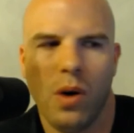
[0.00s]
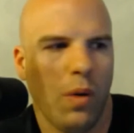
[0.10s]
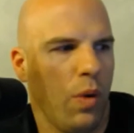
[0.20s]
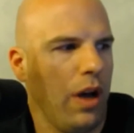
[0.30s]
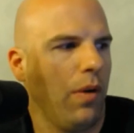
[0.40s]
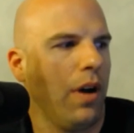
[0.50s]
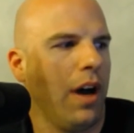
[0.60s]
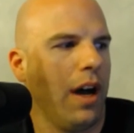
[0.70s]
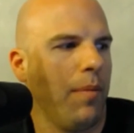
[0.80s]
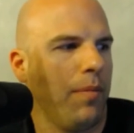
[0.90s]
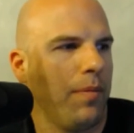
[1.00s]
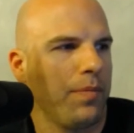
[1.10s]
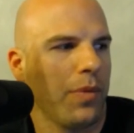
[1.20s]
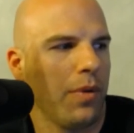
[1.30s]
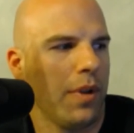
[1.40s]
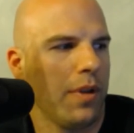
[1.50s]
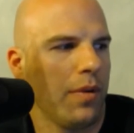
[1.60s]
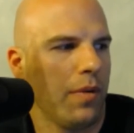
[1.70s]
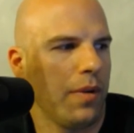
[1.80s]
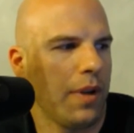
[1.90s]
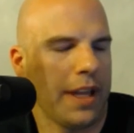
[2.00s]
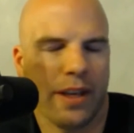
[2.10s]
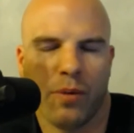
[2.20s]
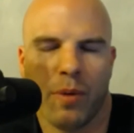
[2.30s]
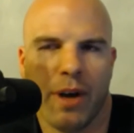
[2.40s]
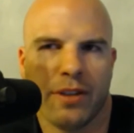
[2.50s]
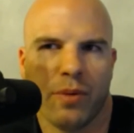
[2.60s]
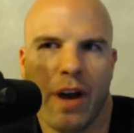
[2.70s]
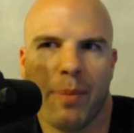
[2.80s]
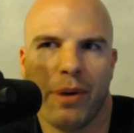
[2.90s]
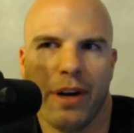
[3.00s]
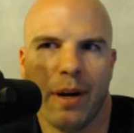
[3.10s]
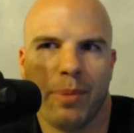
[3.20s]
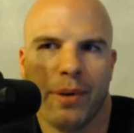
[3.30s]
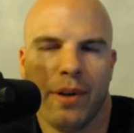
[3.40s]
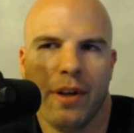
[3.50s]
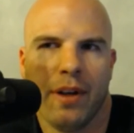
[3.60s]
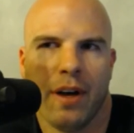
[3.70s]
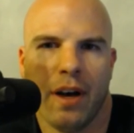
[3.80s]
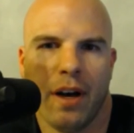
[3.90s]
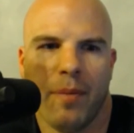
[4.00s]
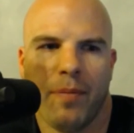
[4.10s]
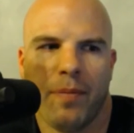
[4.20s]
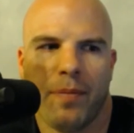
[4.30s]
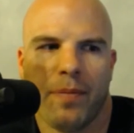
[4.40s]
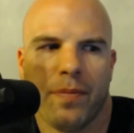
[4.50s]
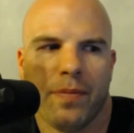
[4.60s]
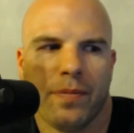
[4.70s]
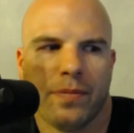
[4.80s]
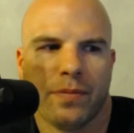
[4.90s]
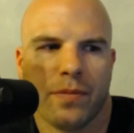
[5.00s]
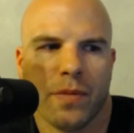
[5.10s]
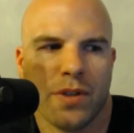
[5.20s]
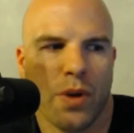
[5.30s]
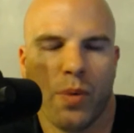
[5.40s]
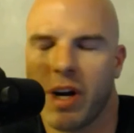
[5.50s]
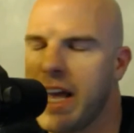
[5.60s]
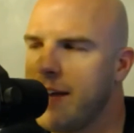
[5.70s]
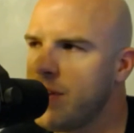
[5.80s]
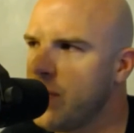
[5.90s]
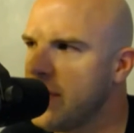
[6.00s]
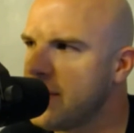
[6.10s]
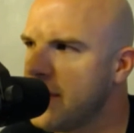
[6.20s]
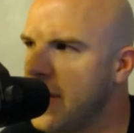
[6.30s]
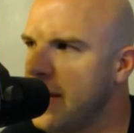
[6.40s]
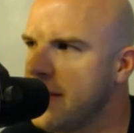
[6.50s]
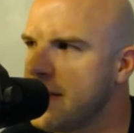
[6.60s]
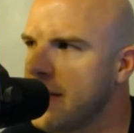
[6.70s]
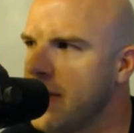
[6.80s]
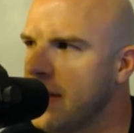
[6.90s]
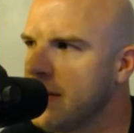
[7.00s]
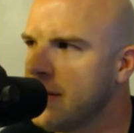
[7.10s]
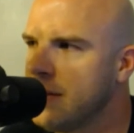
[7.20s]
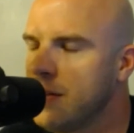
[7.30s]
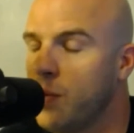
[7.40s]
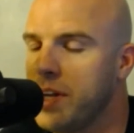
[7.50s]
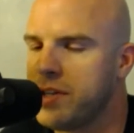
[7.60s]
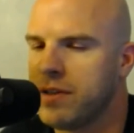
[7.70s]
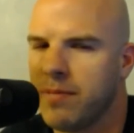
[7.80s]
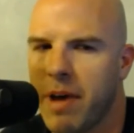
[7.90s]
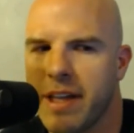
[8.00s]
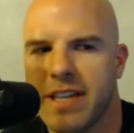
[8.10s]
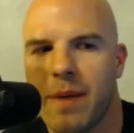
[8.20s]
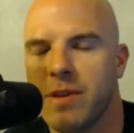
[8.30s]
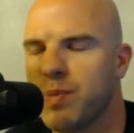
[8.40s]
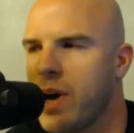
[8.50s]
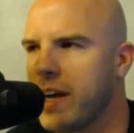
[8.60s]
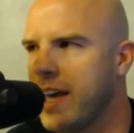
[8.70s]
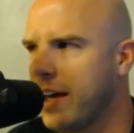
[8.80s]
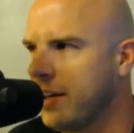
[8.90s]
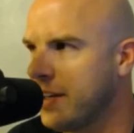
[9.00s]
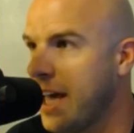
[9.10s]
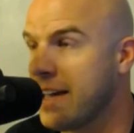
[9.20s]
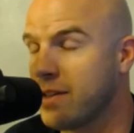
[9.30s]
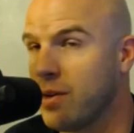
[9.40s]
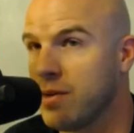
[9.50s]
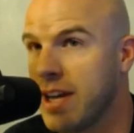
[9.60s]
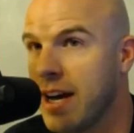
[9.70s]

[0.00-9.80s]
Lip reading: cool. Well, I think we're about to wrap it up. So we're gonna have you in this evening, which by the time this podcast